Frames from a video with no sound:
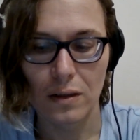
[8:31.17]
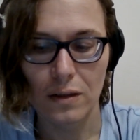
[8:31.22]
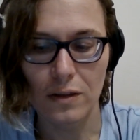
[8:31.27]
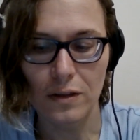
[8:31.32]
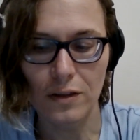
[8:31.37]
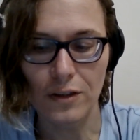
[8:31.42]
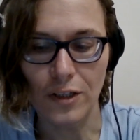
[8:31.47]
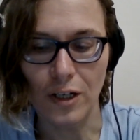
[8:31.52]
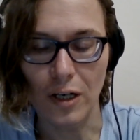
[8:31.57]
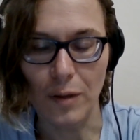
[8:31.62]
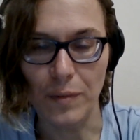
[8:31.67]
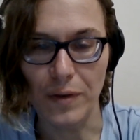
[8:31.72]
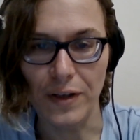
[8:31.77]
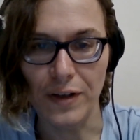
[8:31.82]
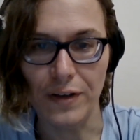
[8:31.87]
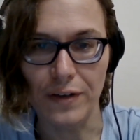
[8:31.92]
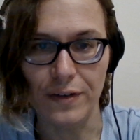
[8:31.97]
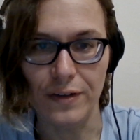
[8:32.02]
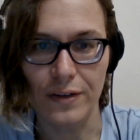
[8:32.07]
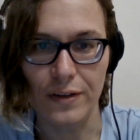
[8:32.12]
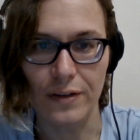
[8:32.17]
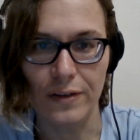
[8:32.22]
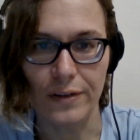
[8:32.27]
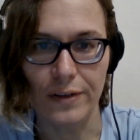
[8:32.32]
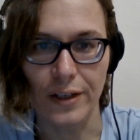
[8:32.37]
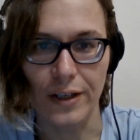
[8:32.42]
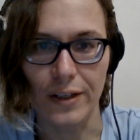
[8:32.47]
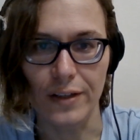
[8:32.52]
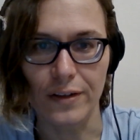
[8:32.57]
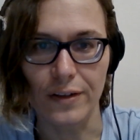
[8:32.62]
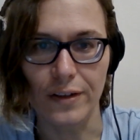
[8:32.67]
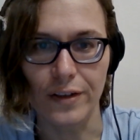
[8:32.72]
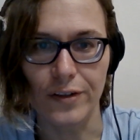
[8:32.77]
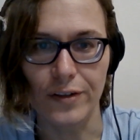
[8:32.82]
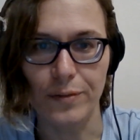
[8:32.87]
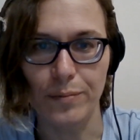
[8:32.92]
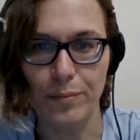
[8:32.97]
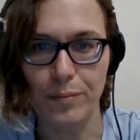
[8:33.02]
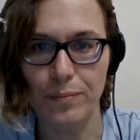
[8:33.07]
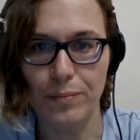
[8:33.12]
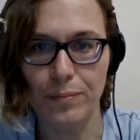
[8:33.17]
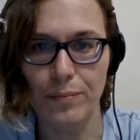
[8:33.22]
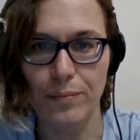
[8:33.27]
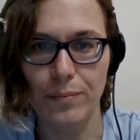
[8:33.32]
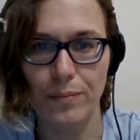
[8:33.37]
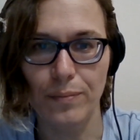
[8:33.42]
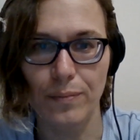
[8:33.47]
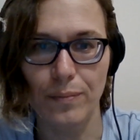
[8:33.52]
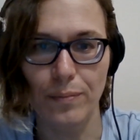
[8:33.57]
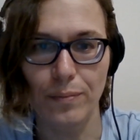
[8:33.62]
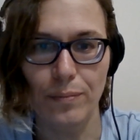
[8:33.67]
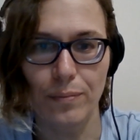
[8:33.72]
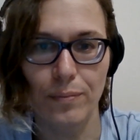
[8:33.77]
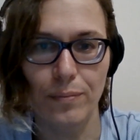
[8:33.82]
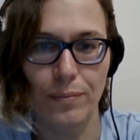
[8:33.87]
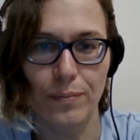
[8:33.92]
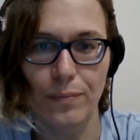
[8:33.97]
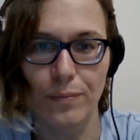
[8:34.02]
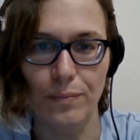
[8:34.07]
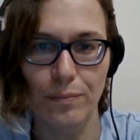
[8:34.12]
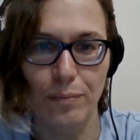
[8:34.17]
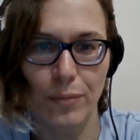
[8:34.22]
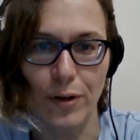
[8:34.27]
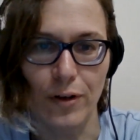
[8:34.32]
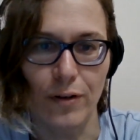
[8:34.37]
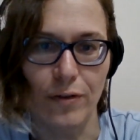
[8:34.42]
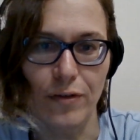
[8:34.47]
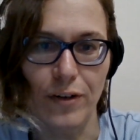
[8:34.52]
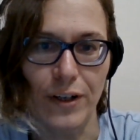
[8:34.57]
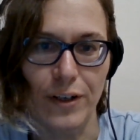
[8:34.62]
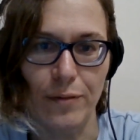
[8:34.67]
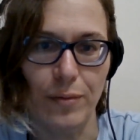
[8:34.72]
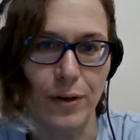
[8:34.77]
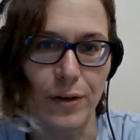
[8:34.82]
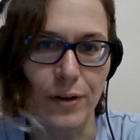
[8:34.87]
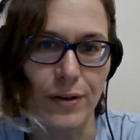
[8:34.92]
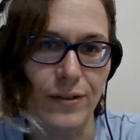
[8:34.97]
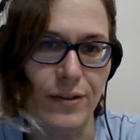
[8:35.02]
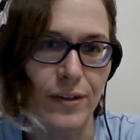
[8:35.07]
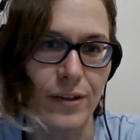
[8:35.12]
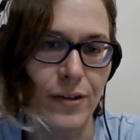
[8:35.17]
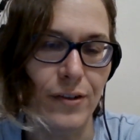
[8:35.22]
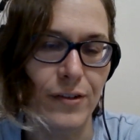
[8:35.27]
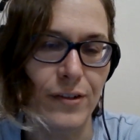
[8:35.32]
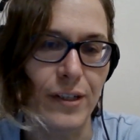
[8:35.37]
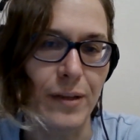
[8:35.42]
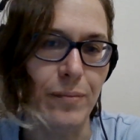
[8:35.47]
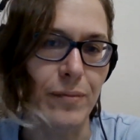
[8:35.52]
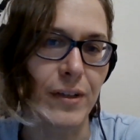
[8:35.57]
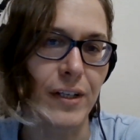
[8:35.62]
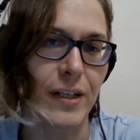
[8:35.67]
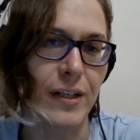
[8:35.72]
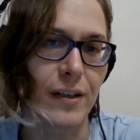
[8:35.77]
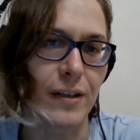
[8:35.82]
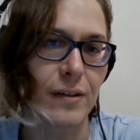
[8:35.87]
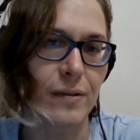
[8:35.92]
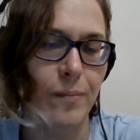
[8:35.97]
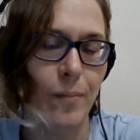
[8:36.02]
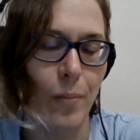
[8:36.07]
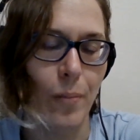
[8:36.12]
saw me as like this perfect person or something.